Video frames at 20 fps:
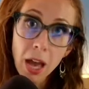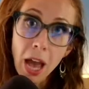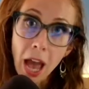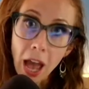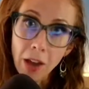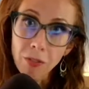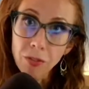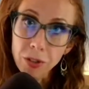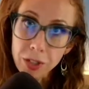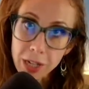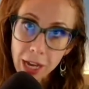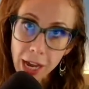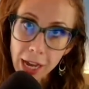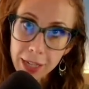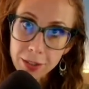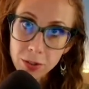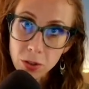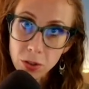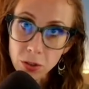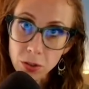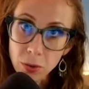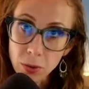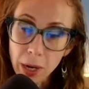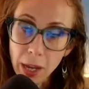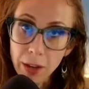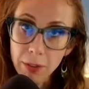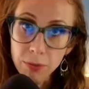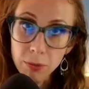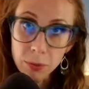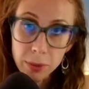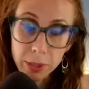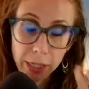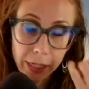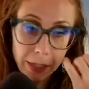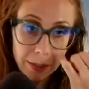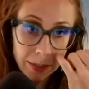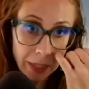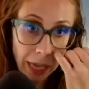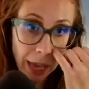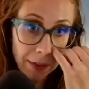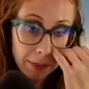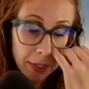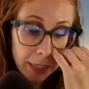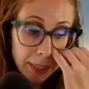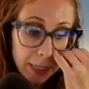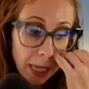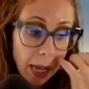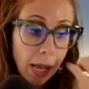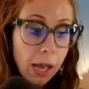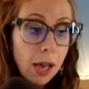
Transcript: every day so that you don't have root canals, cavities.